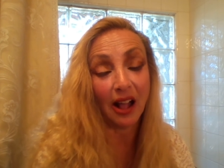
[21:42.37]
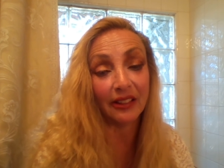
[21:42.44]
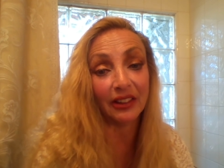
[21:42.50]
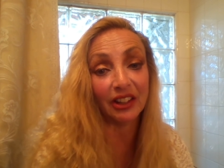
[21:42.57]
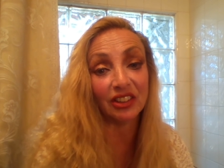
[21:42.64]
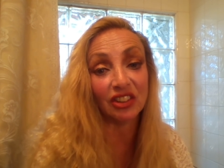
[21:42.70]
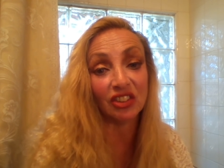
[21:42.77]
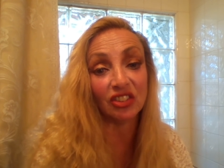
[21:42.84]

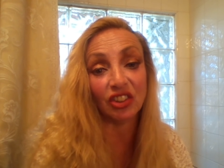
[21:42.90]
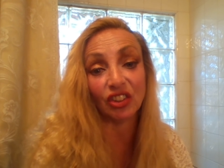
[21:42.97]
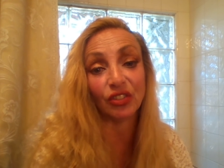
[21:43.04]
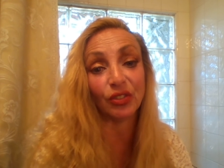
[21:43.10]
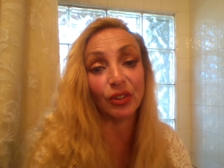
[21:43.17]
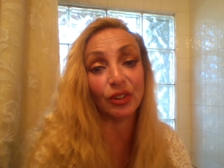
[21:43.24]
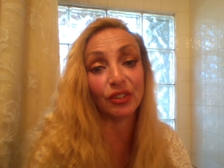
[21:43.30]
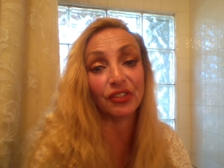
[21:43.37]
Unless it's
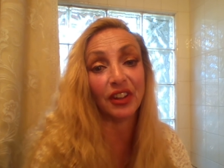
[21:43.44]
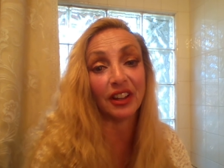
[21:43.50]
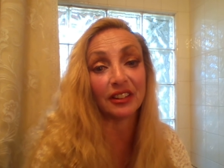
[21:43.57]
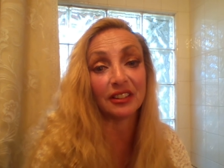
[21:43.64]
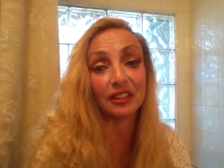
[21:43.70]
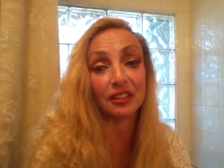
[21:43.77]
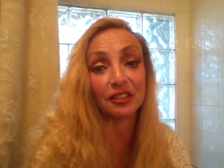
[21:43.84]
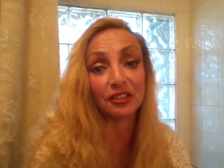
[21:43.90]
just for
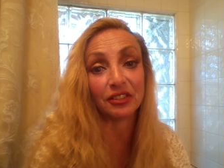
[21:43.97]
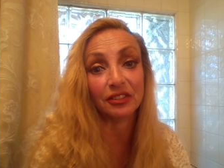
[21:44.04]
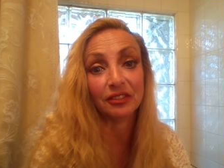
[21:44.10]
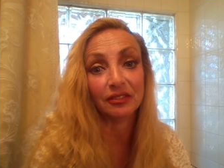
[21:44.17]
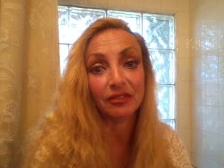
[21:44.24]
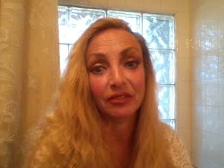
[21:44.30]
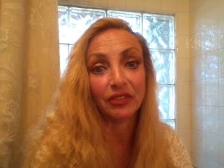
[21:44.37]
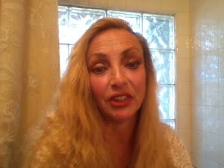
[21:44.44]
effect of,
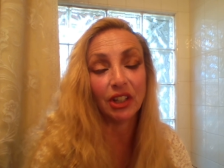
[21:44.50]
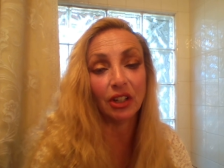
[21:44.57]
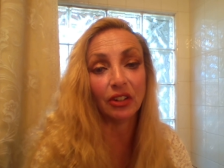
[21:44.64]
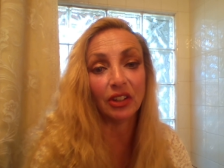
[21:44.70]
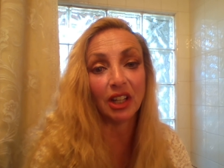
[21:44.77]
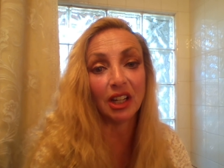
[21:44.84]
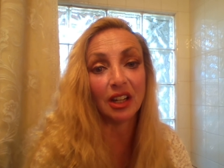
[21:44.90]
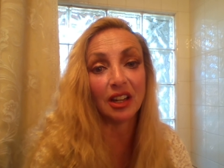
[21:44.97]
you
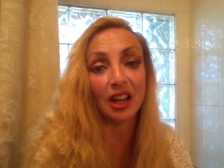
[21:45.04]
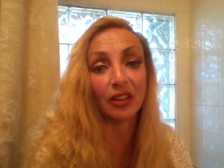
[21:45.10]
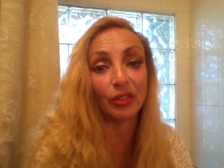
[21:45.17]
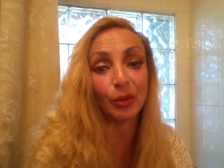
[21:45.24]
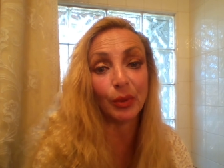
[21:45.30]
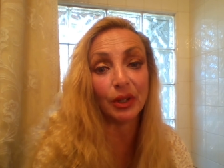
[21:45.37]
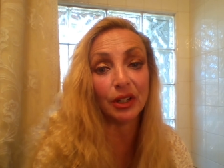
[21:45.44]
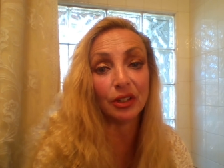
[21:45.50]
know, getting
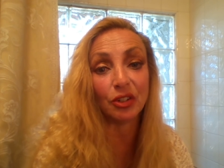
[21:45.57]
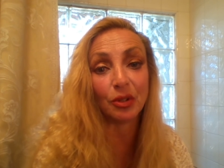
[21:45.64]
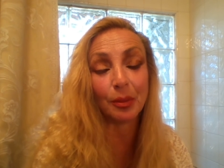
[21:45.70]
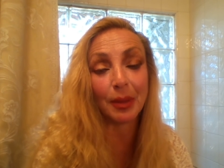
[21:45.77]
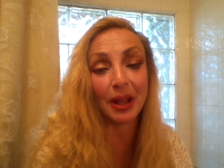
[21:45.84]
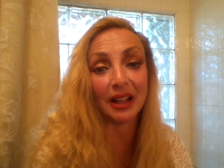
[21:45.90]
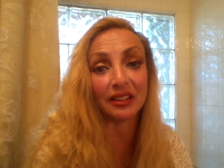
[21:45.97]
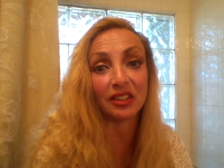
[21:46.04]
everyone into
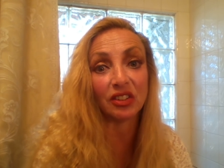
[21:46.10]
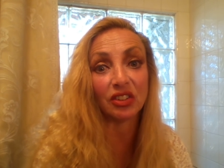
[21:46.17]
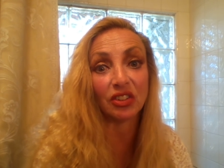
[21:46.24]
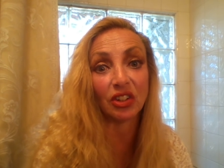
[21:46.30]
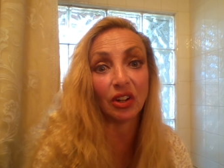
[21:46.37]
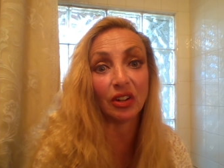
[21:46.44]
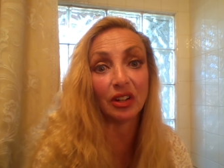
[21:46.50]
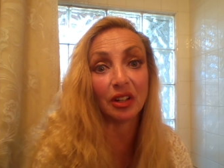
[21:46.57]
a mass
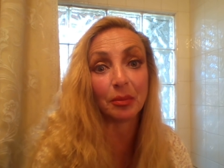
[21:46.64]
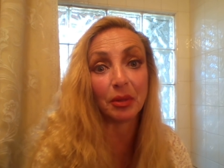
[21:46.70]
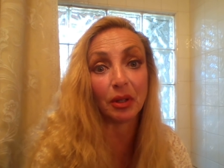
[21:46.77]
hysteria.